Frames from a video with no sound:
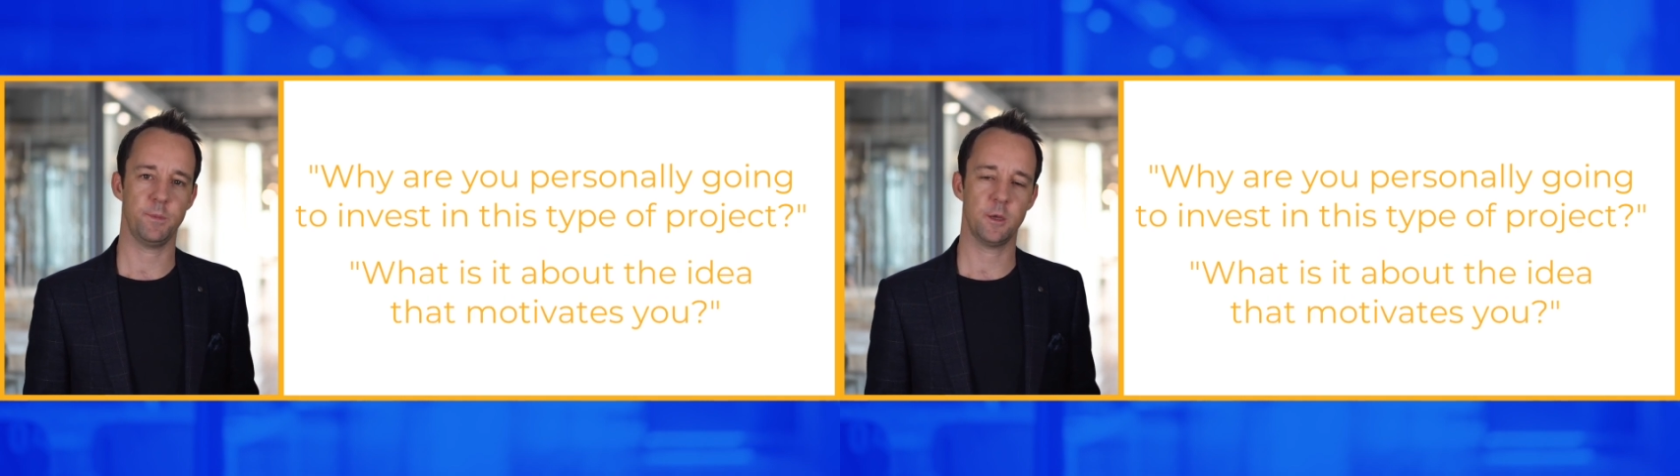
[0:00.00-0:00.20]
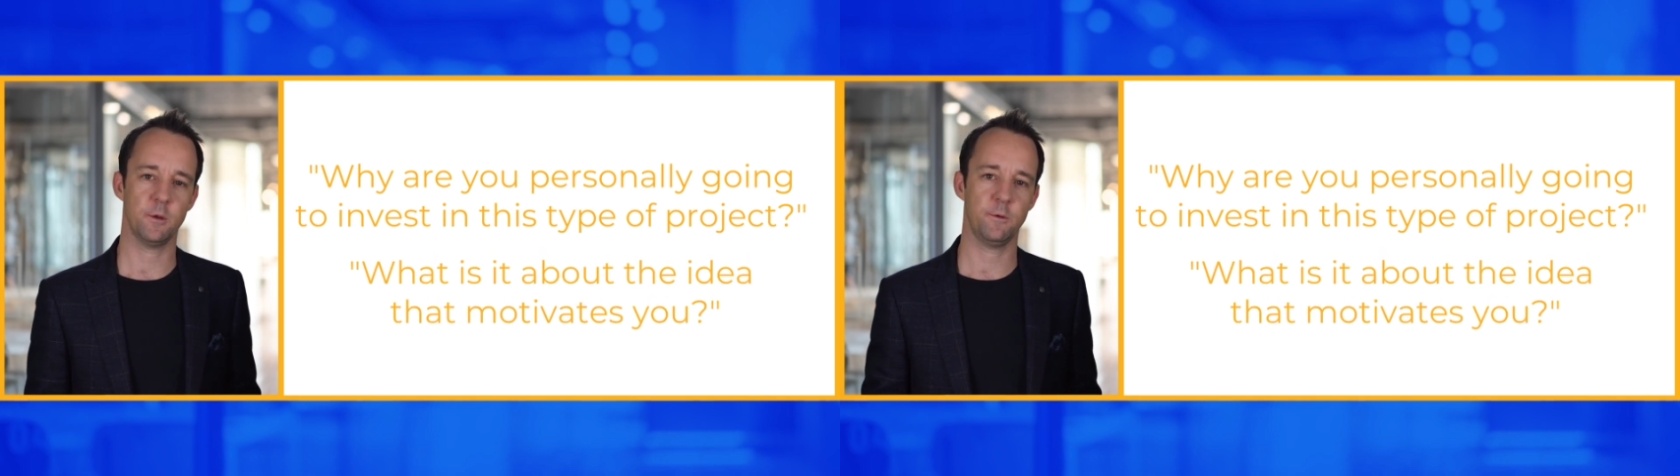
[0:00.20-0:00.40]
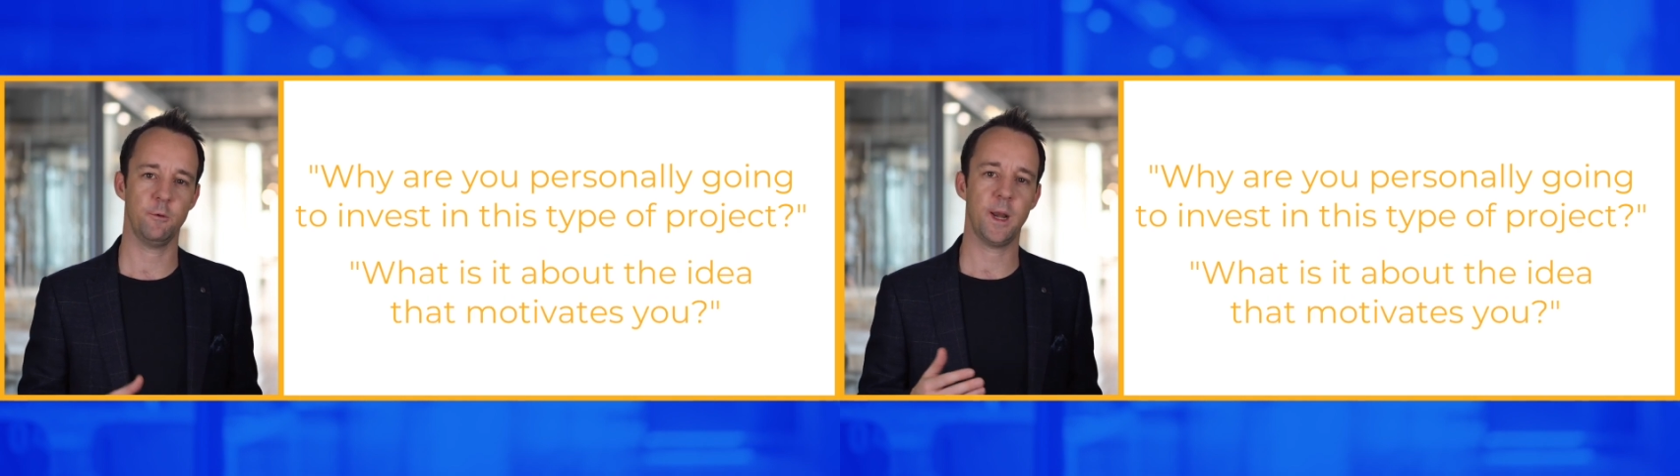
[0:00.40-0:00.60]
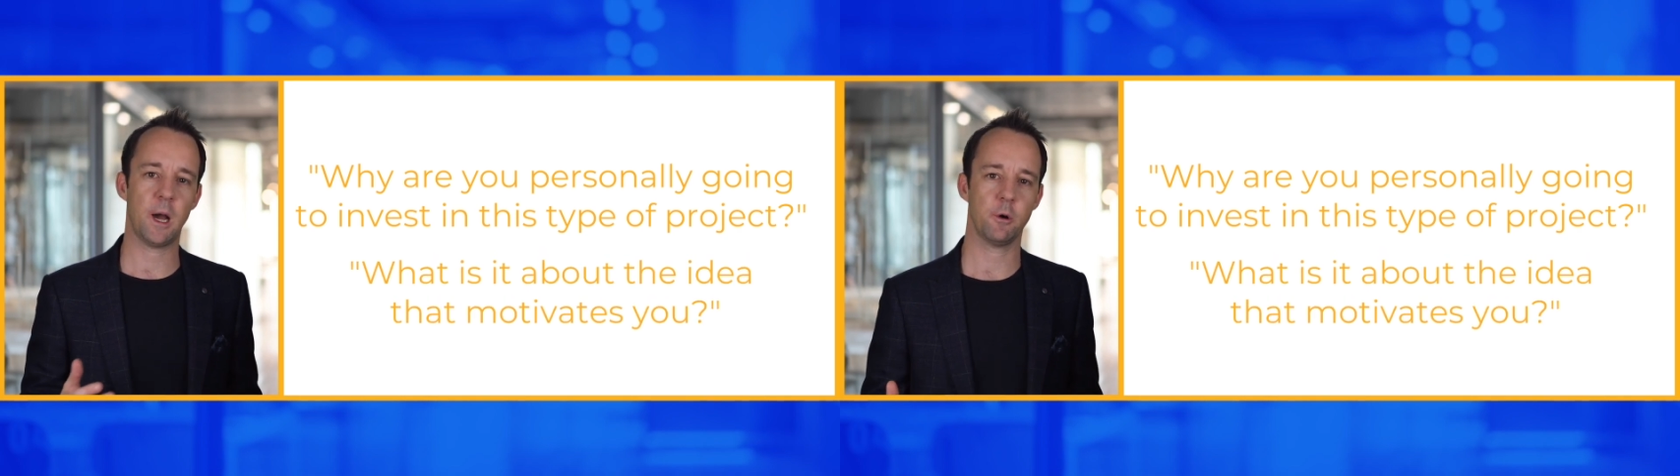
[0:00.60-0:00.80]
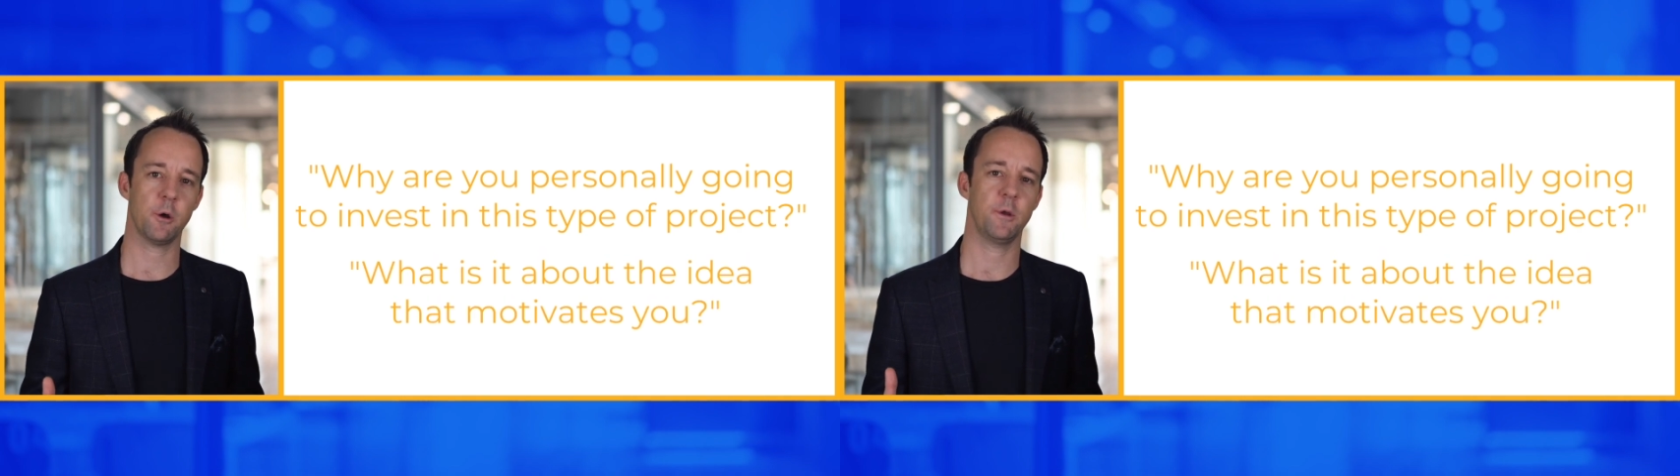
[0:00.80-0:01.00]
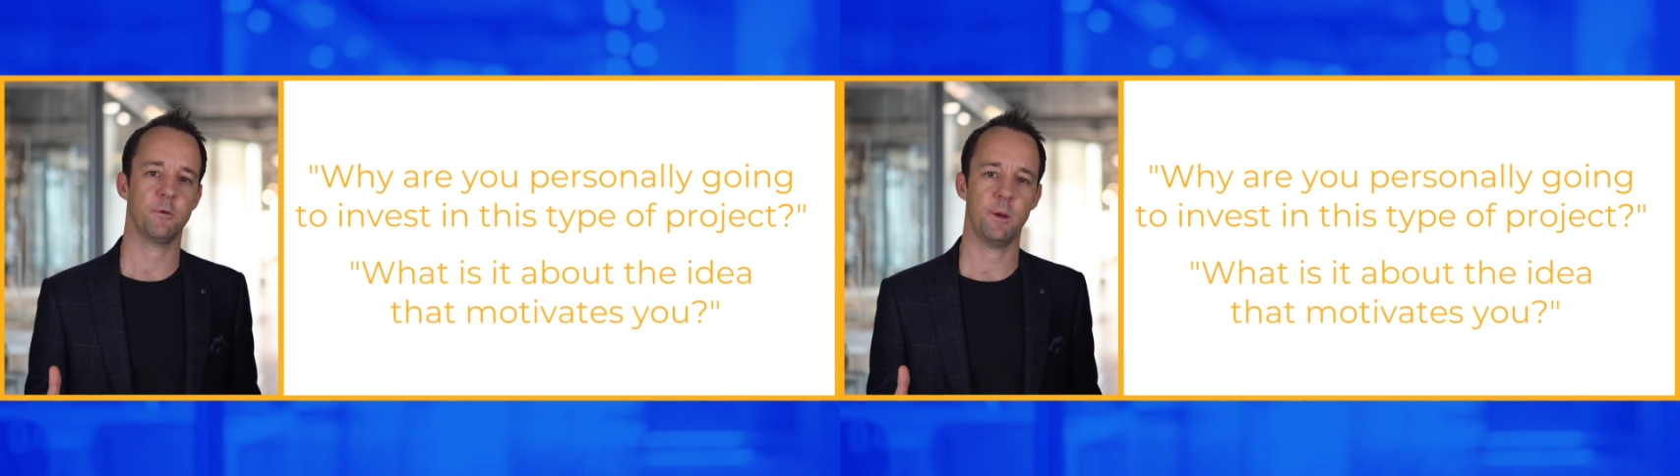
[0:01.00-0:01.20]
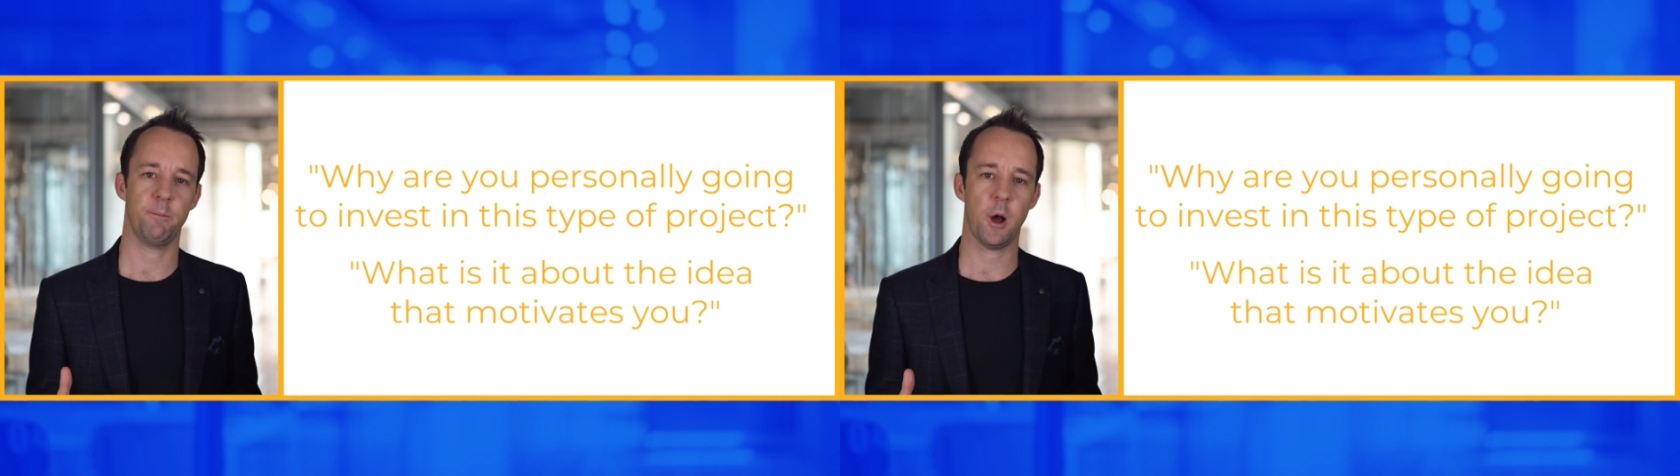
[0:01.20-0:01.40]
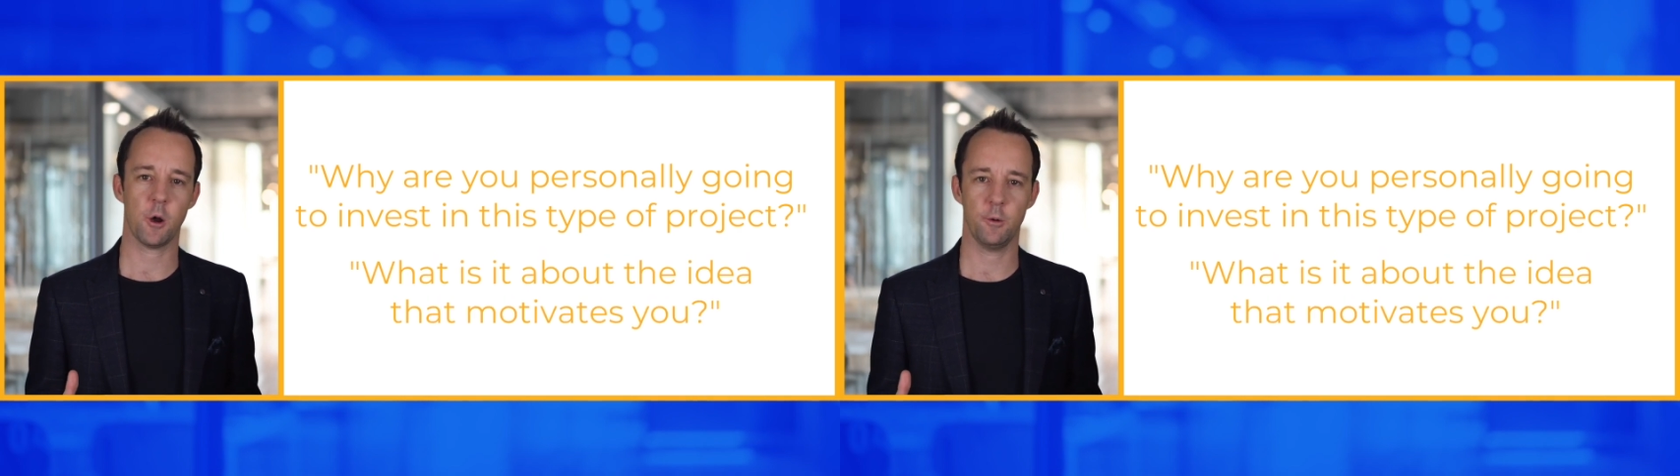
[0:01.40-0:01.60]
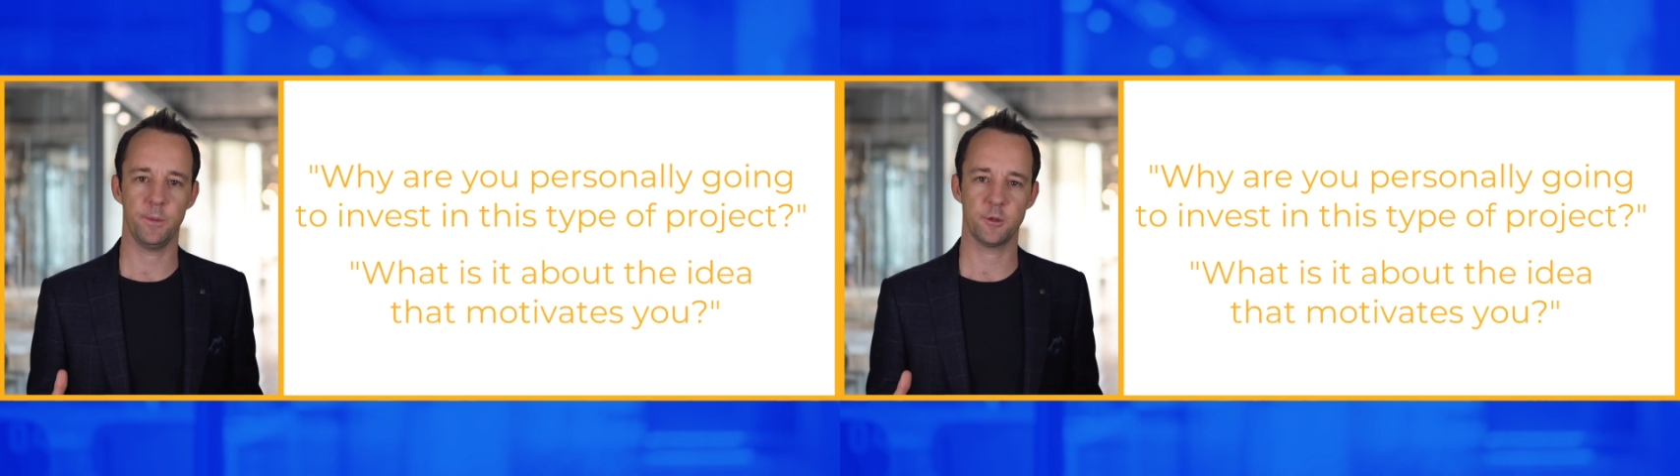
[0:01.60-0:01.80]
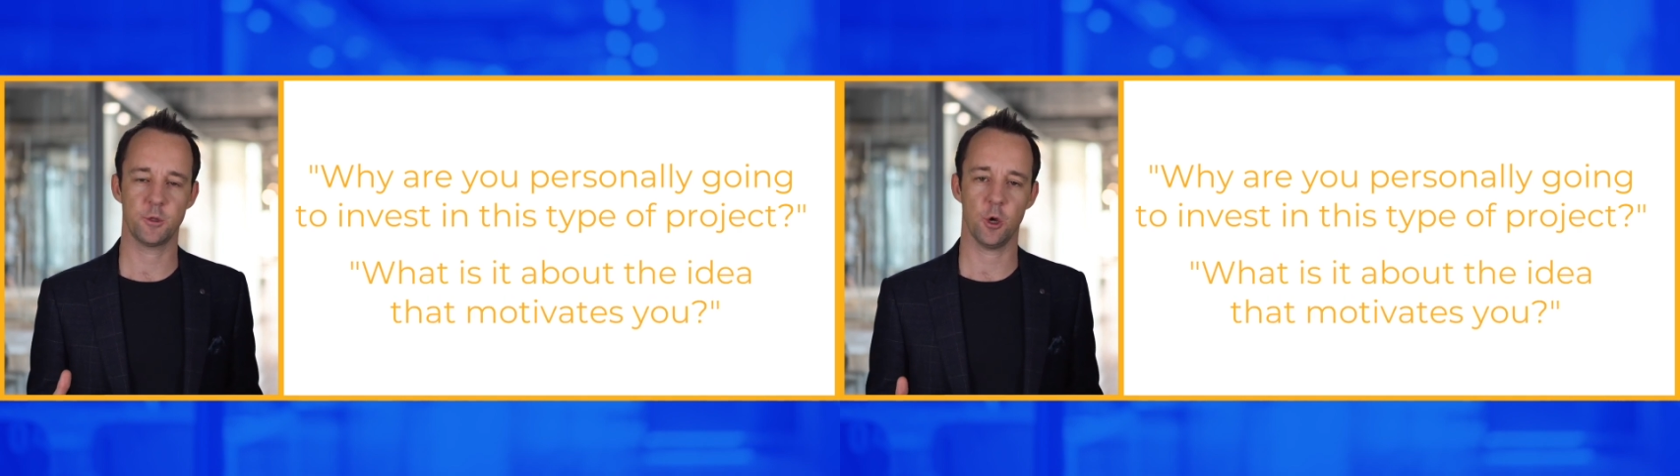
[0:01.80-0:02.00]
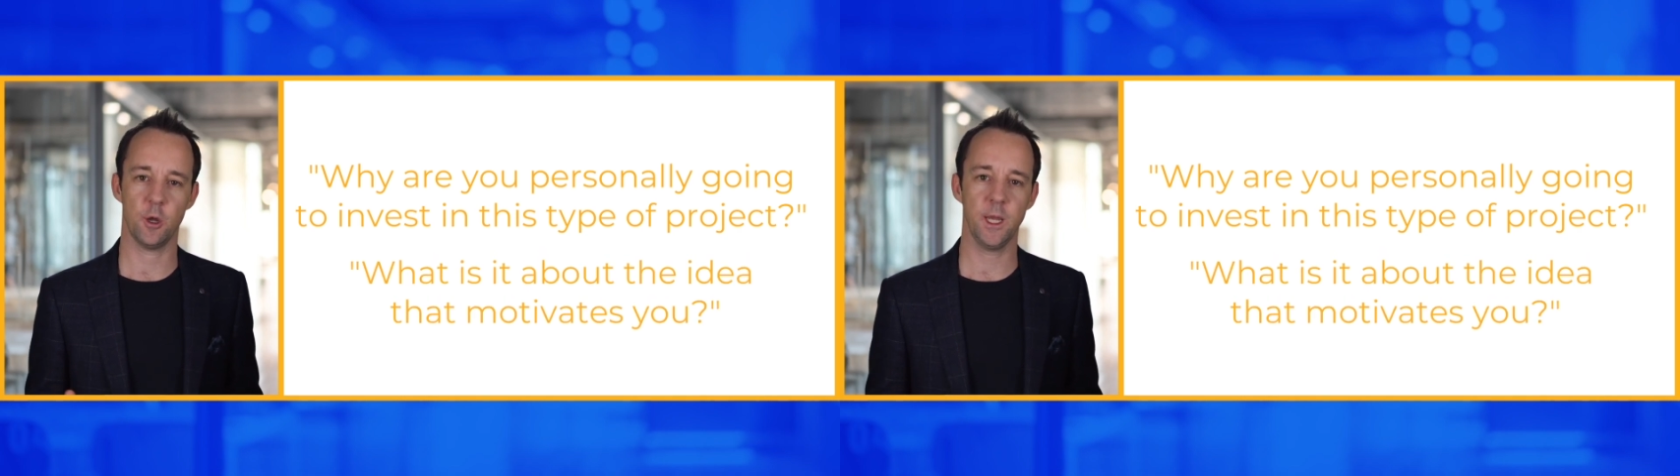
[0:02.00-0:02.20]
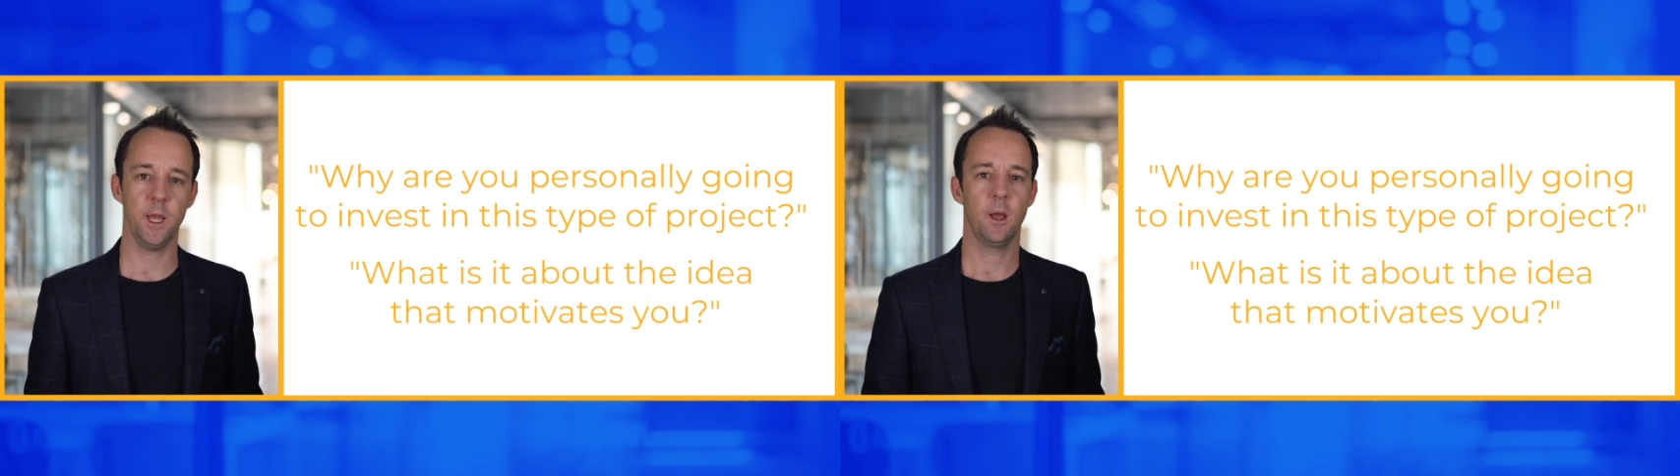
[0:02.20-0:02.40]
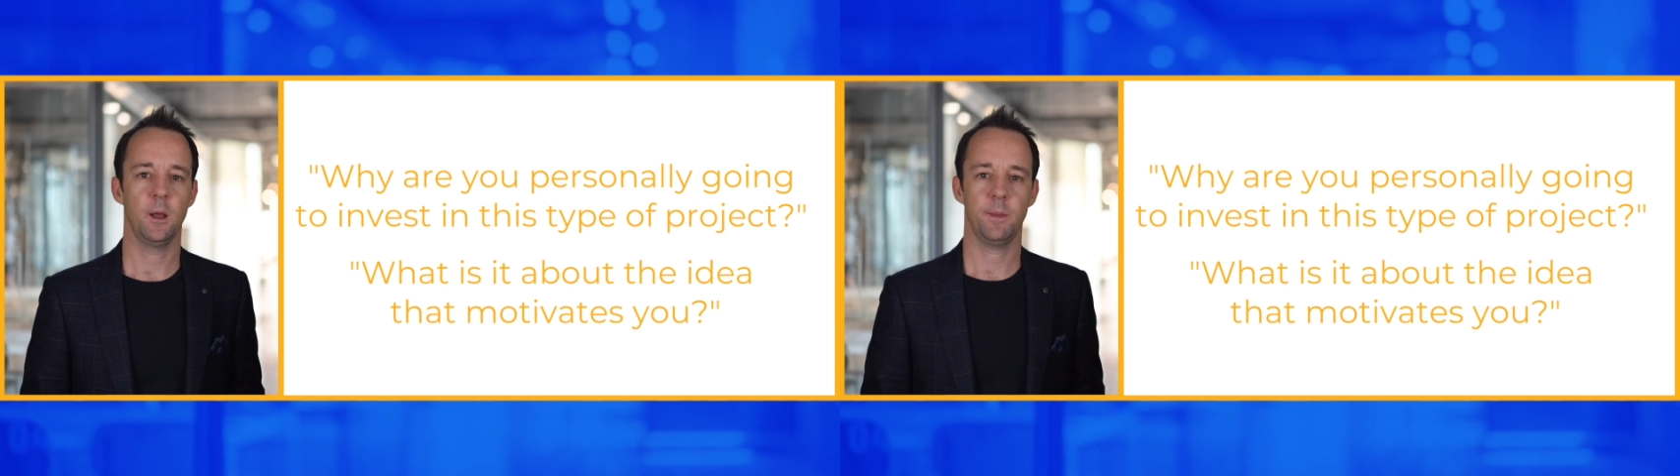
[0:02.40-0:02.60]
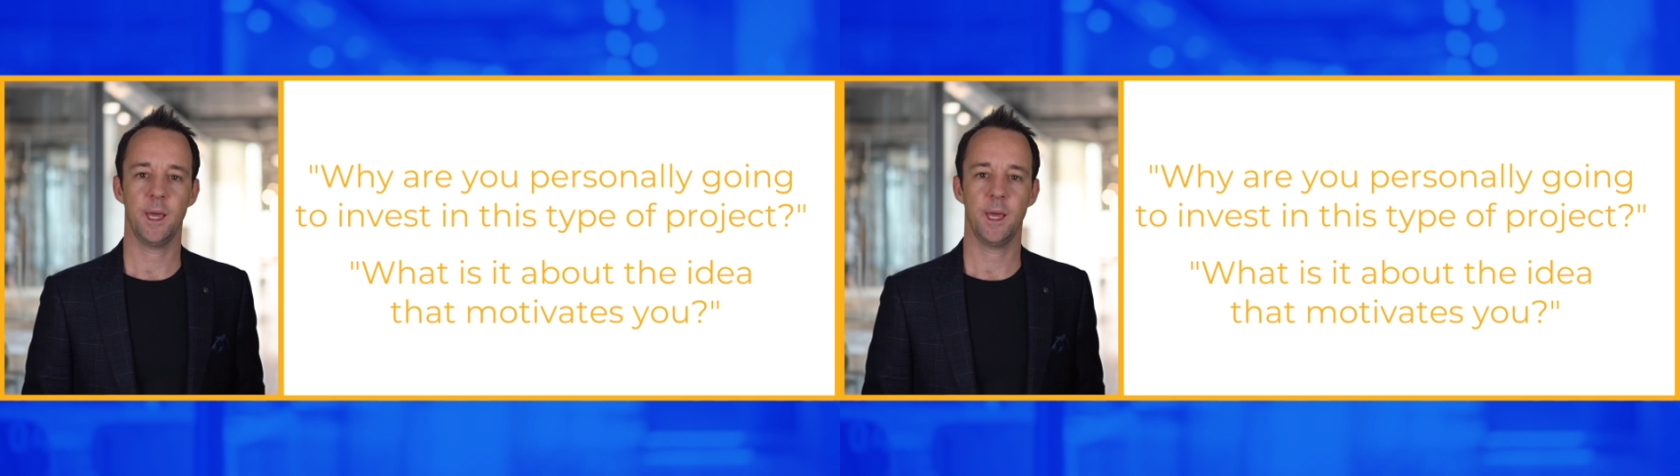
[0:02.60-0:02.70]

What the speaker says: Because you're now going to embark on this journey